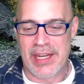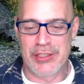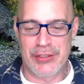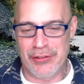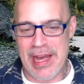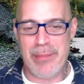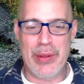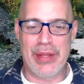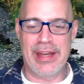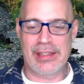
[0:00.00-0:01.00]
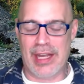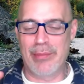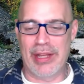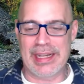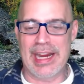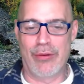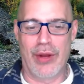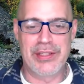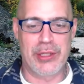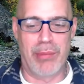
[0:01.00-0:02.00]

Because there's a lot of people that come like once a